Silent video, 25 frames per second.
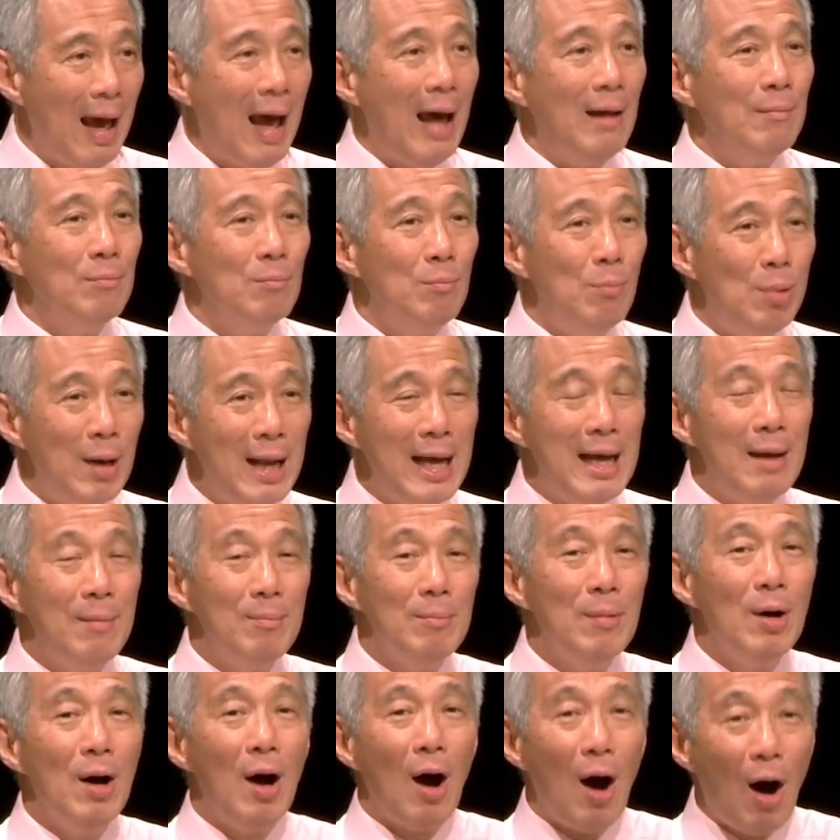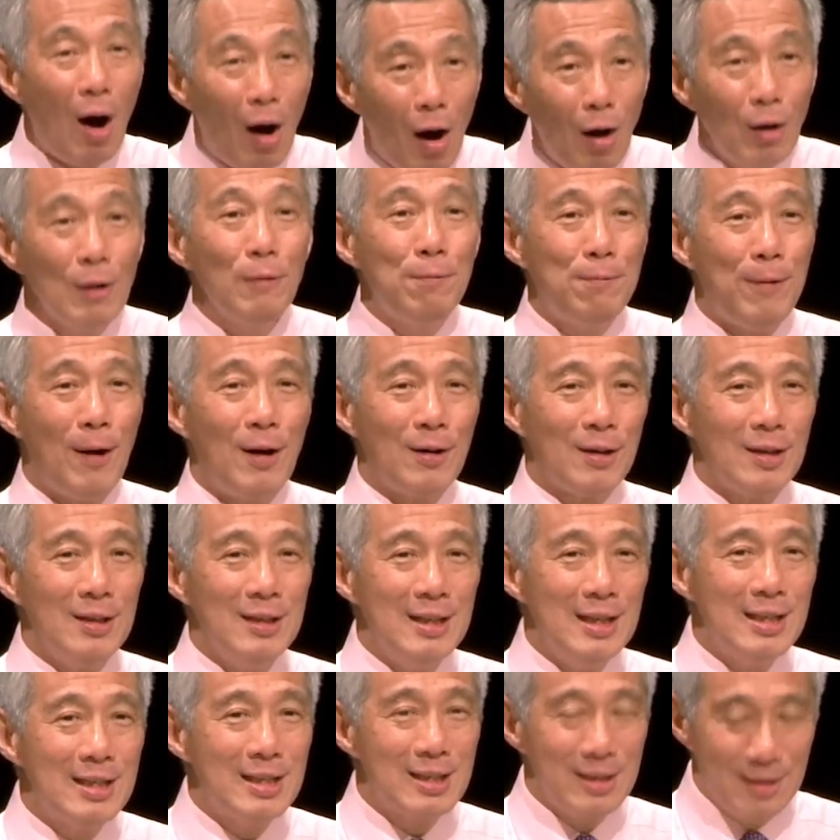and blame all
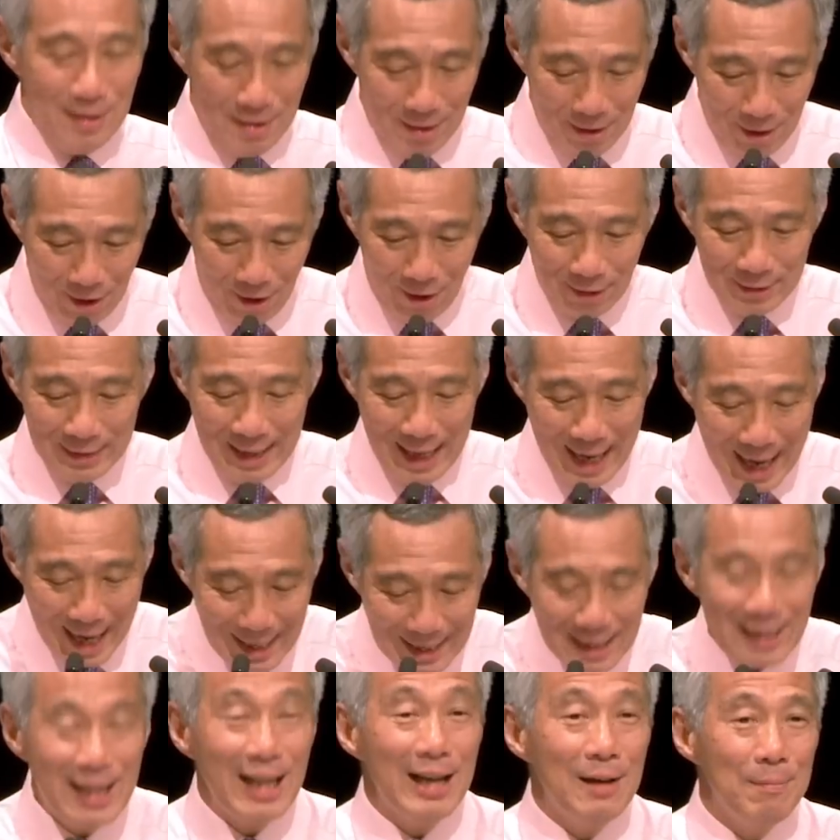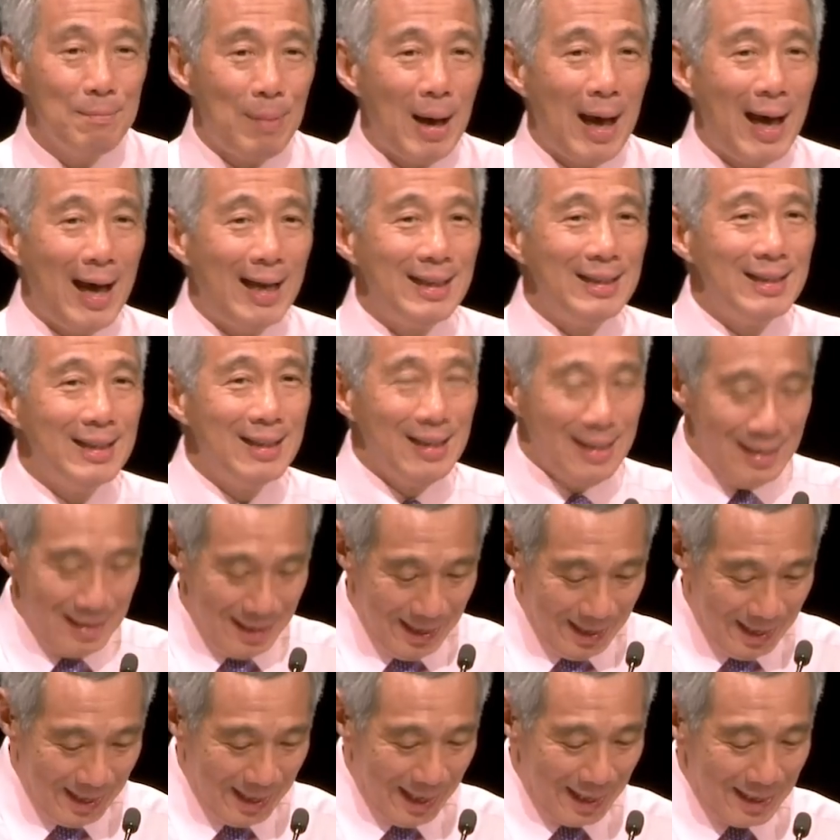foreigners on anything bad
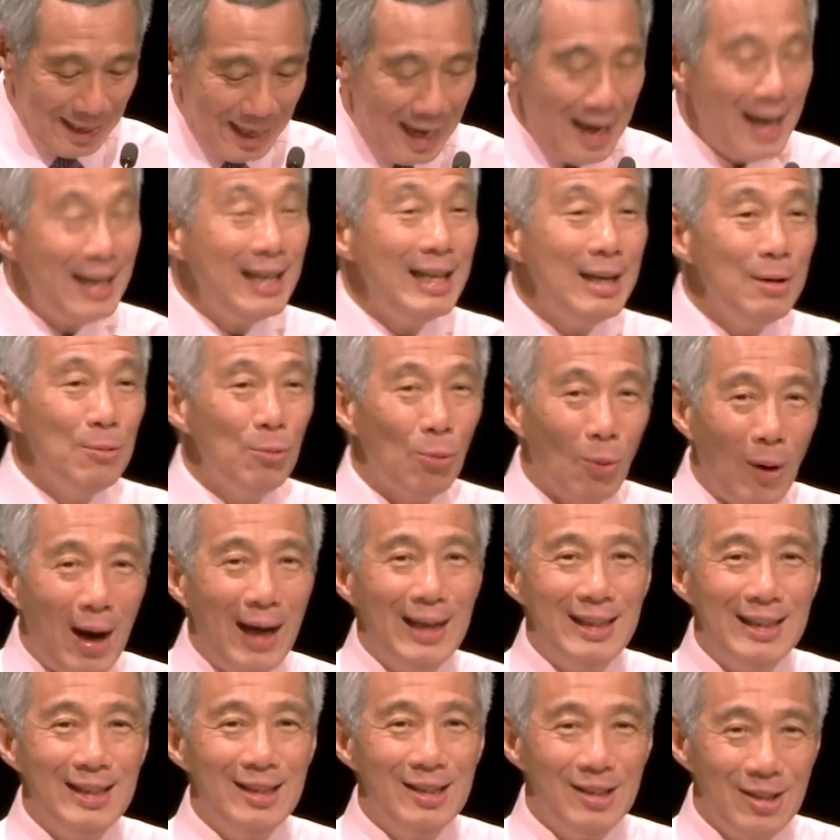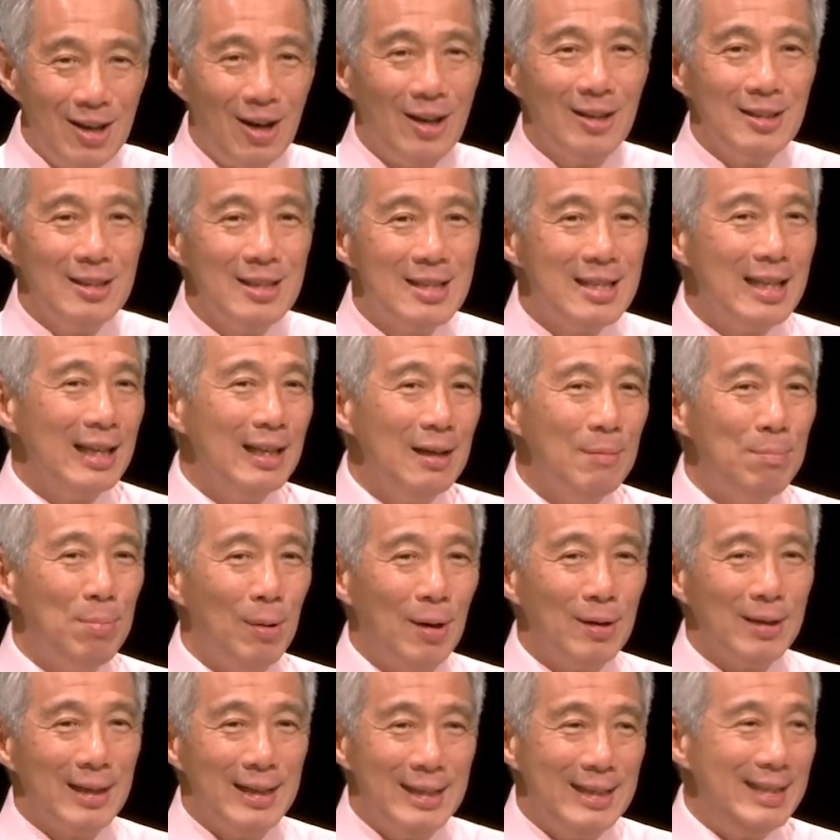that any one
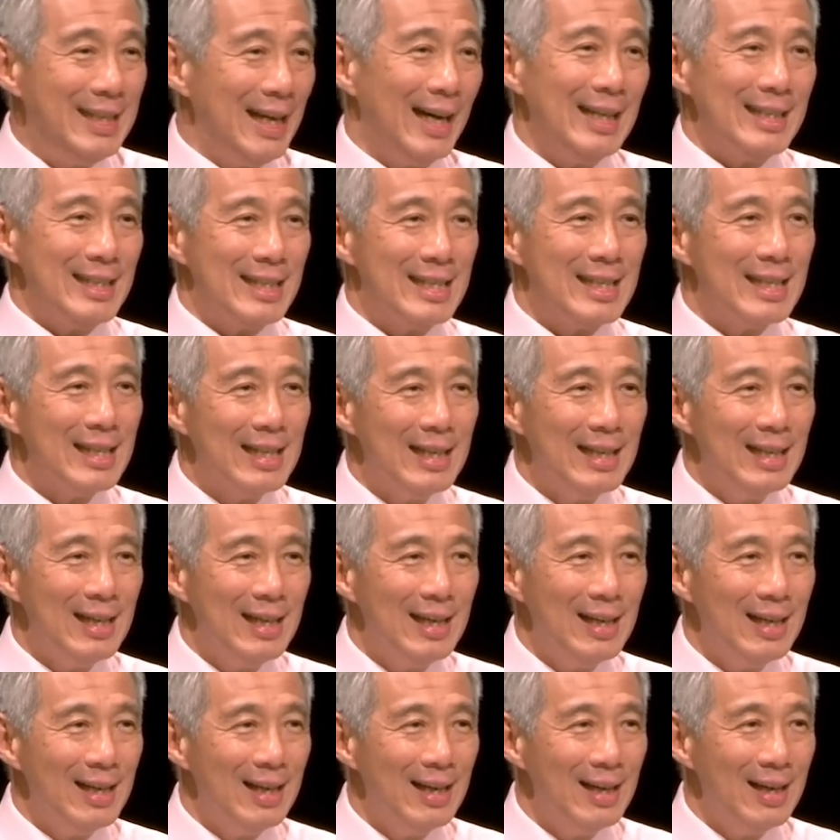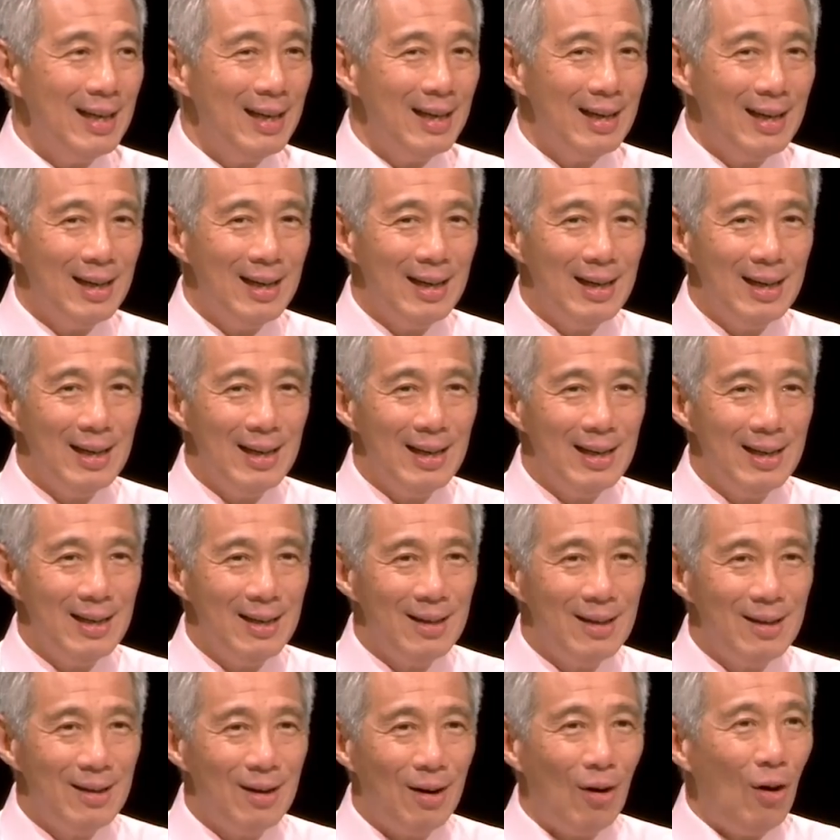non-Singaporean does.
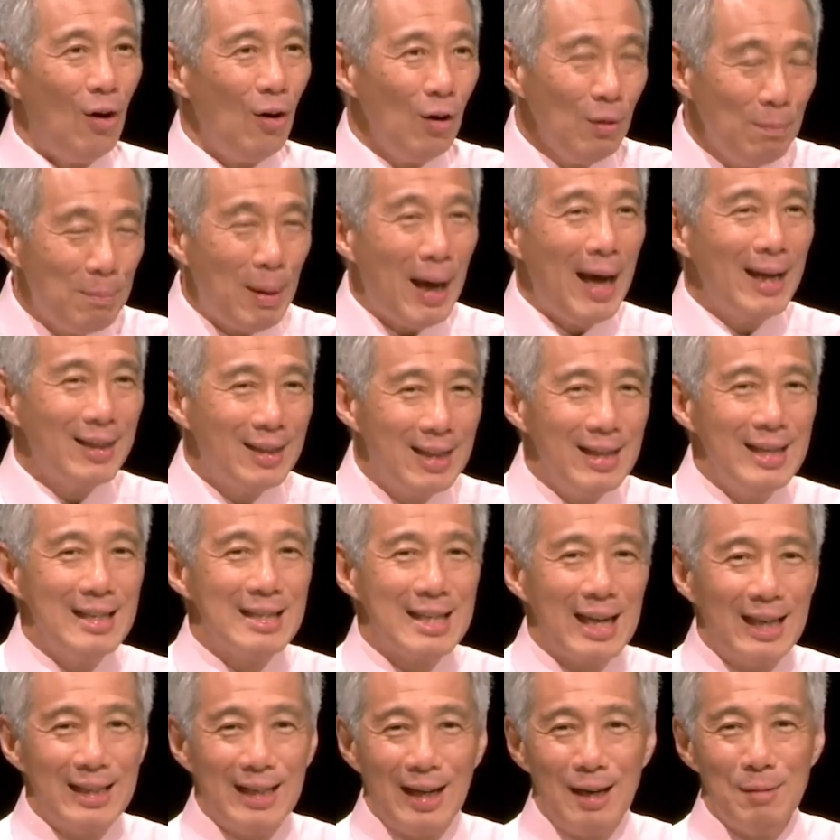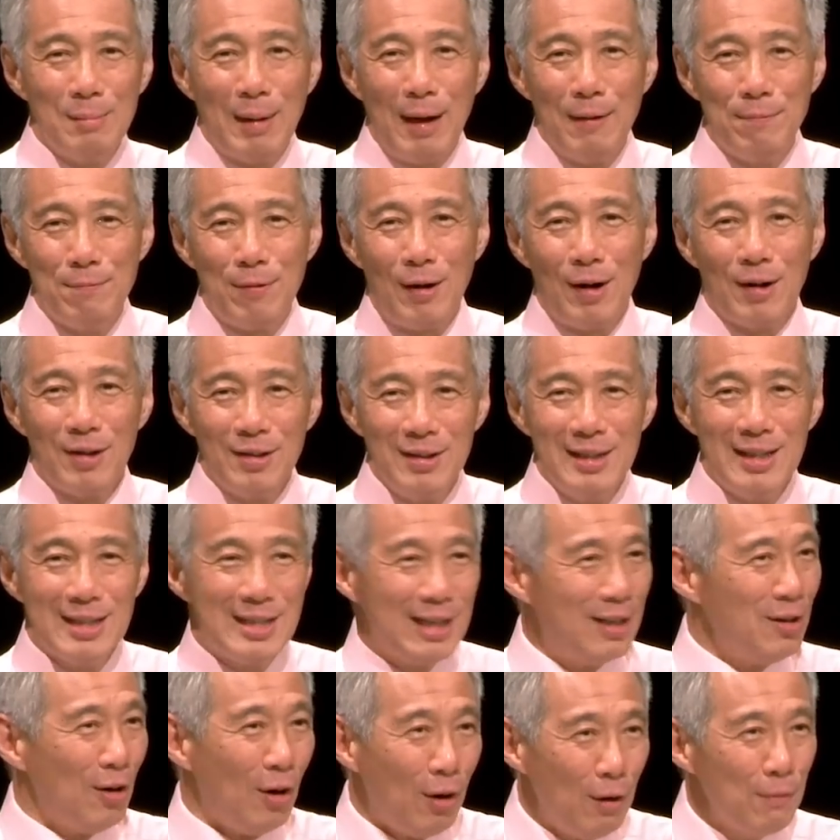All bad things are done by
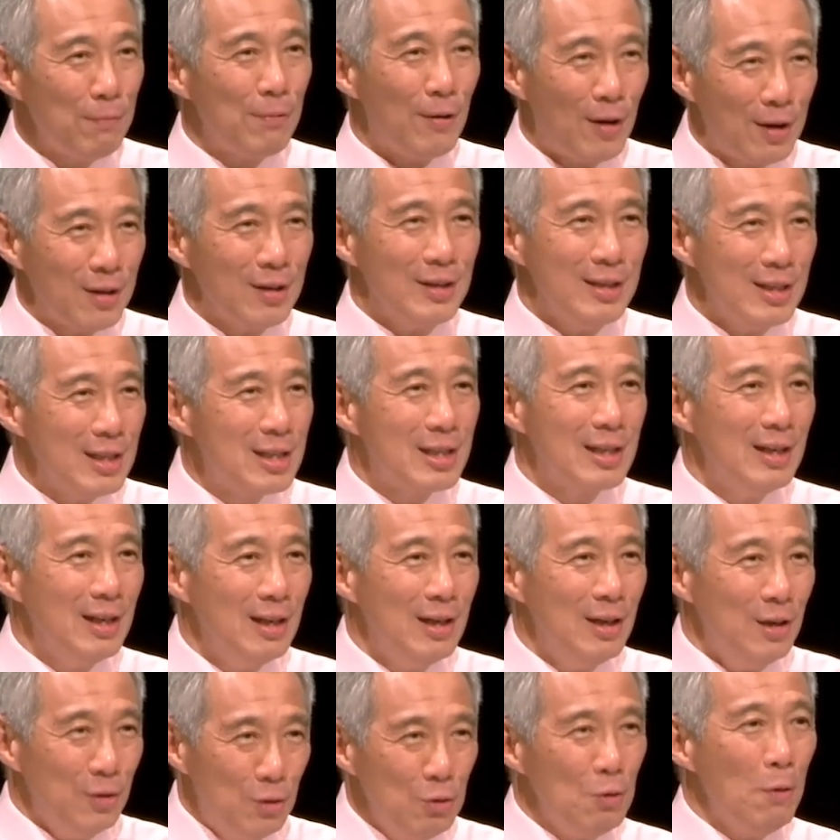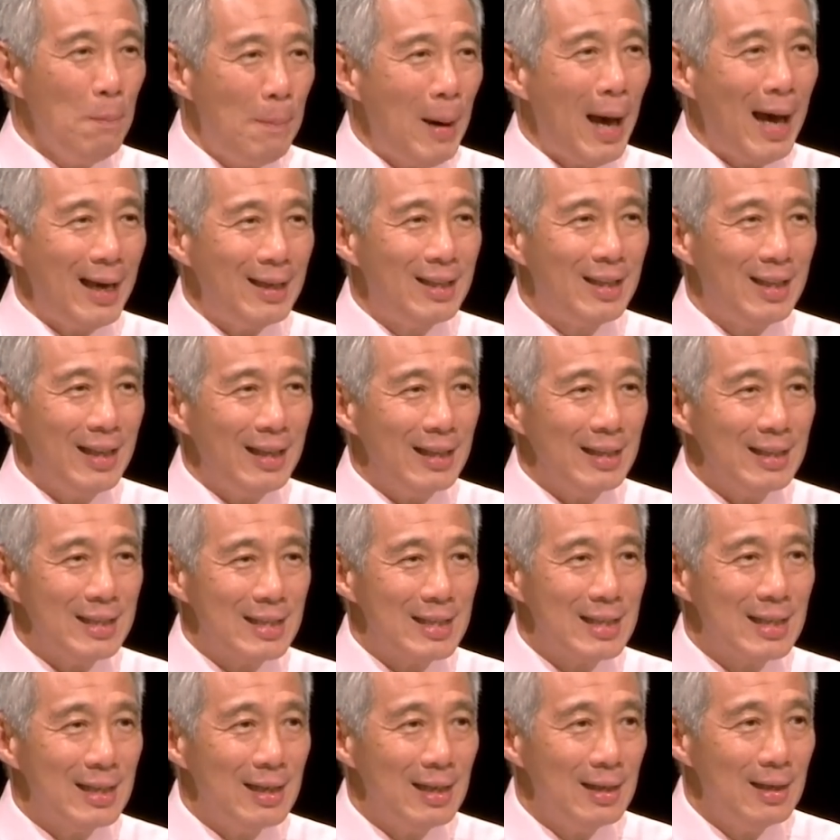foreigners, and all foreigners do bad
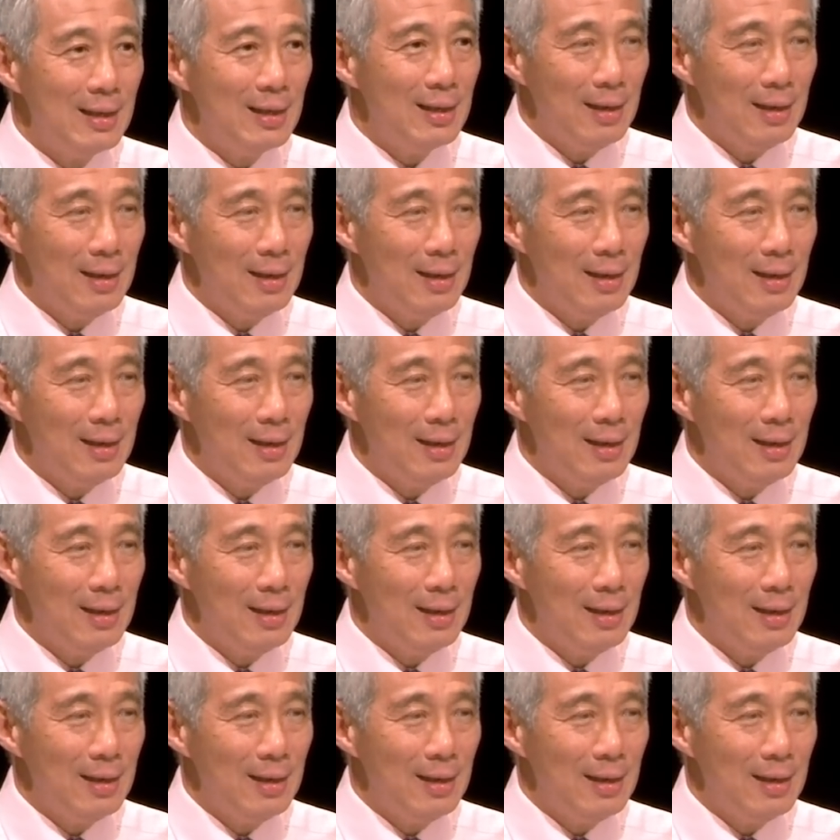things.